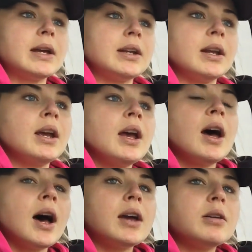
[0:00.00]

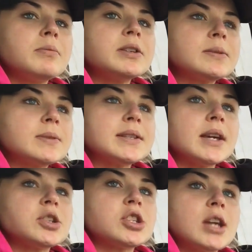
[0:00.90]
And I almost was
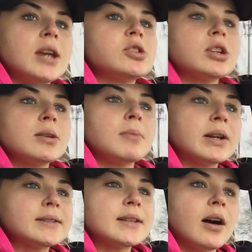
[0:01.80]
like changing
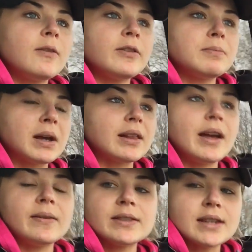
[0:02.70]
myself and my
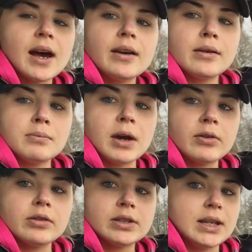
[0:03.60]
lifestyle and my
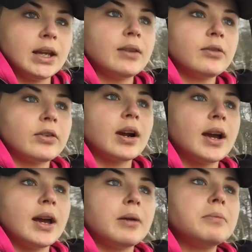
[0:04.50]
routine for
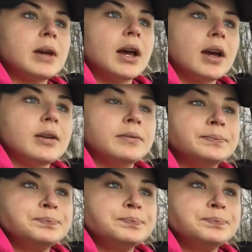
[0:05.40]
him, and